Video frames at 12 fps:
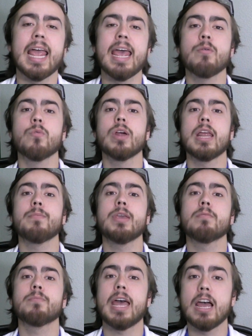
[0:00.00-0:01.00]
And what I
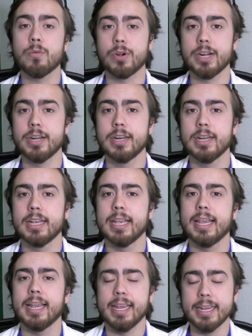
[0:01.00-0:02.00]
mean powered
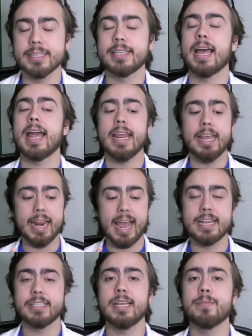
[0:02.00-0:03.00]
is that it
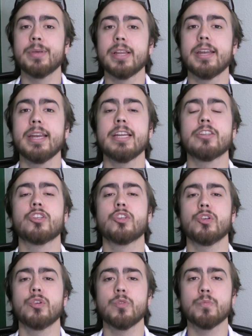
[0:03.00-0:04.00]
has the ability
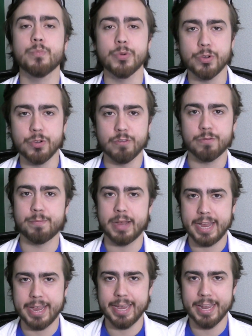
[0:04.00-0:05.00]
to move
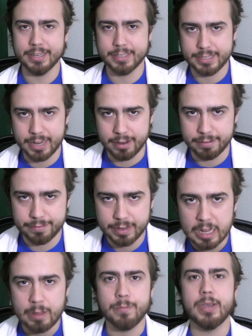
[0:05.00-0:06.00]
by itself,
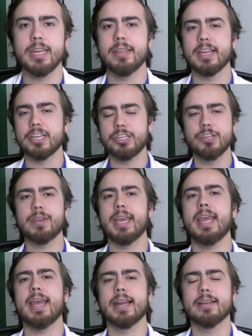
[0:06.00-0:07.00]
meaning that you
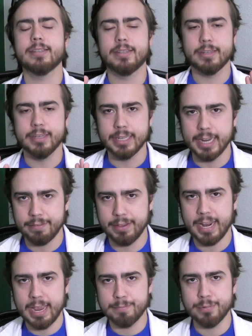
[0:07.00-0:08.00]
can't give
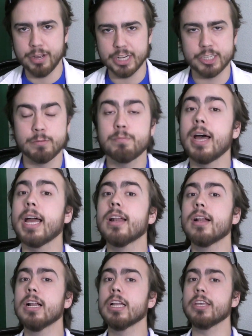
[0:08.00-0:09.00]
it a push, but
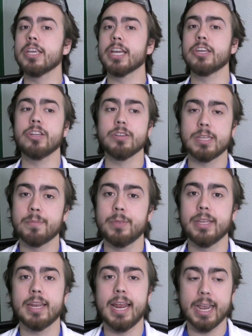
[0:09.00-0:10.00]
you can do
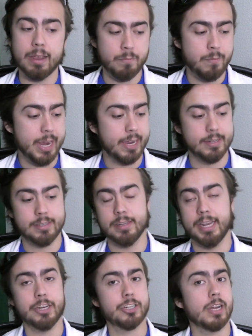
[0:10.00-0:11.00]
something like make a
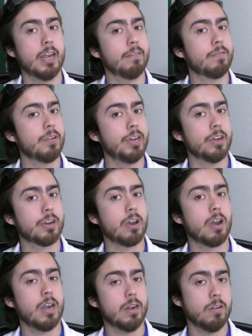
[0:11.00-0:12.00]
slingshot for your
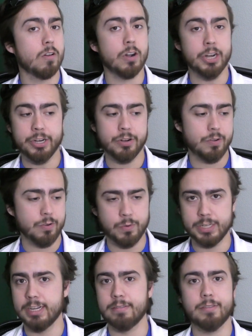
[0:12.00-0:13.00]
car or your
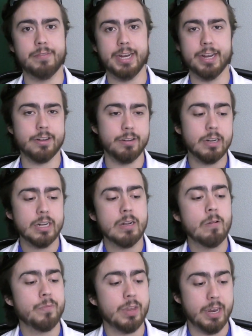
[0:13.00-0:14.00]
whichever vehicle.
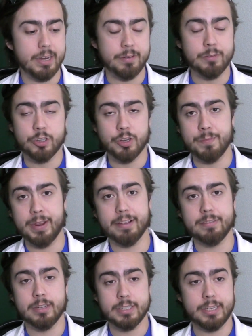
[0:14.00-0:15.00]
So you make
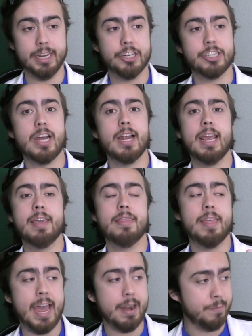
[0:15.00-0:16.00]
a slingshot
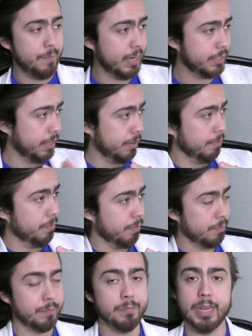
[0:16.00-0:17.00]
and that makes it
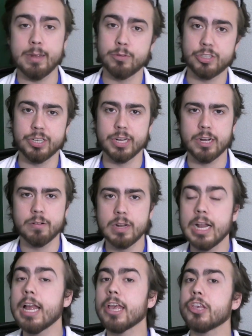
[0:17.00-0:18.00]
be able to go.
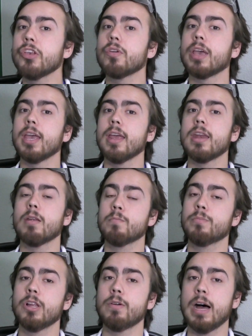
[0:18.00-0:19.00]
You can
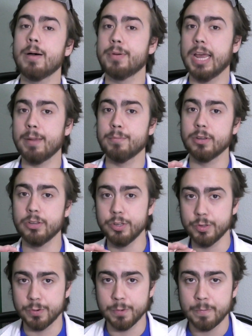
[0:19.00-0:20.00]
blow up a
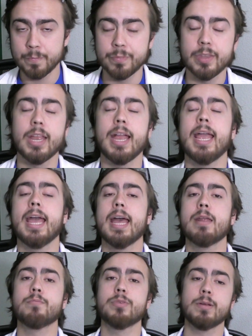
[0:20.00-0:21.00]
balloon
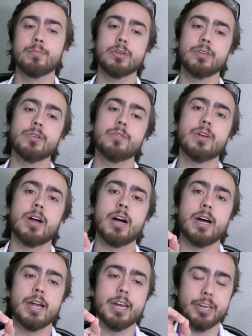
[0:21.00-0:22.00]
and put a balloon
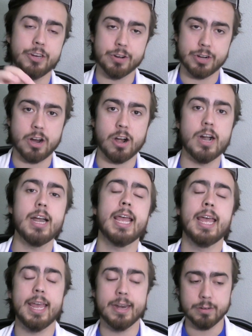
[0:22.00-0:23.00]
on your car
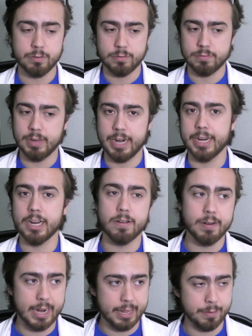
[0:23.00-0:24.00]
and let it
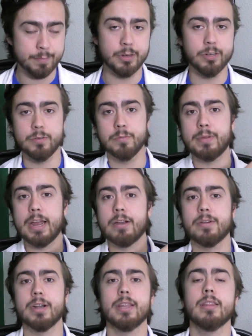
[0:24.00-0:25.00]
go and let the balloon
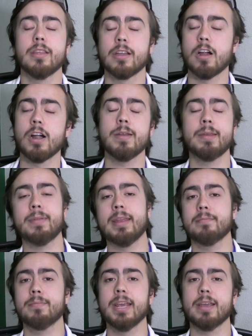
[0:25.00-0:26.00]
power the car and
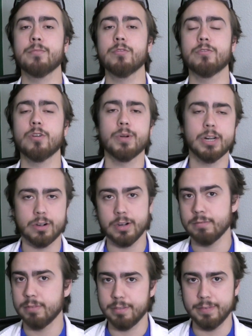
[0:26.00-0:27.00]
make it move forward, or
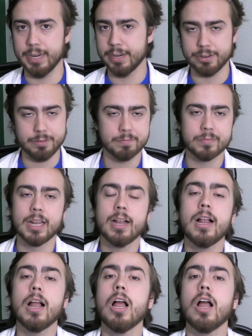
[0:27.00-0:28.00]
the vehicle.
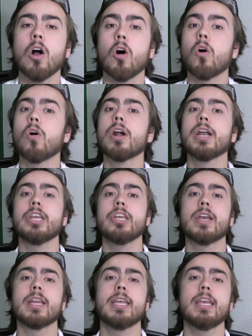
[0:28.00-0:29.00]
Or you
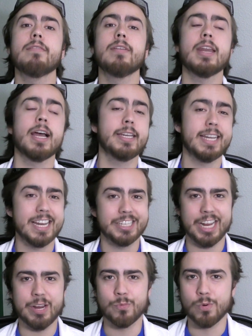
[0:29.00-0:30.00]
can even
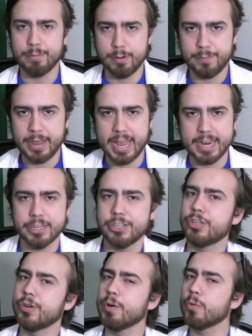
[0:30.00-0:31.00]
attach a rubber band
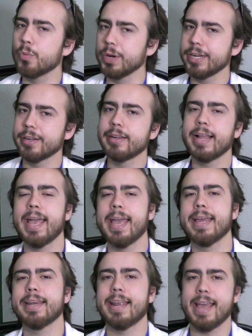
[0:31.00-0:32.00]
to a wheel
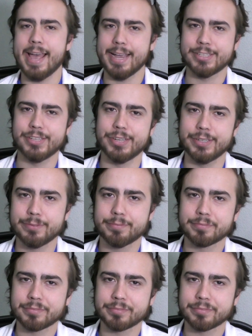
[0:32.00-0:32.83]
and axle.